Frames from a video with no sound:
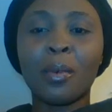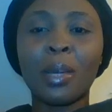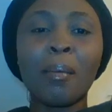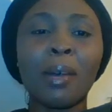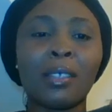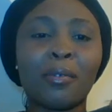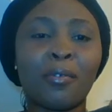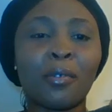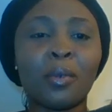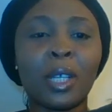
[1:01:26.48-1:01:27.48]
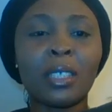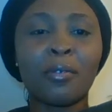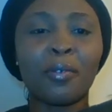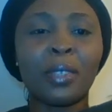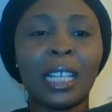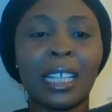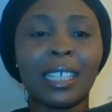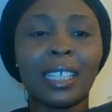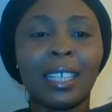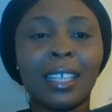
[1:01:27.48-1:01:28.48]
What about the food? What's the food
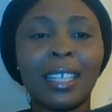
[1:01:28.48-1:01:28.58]
like?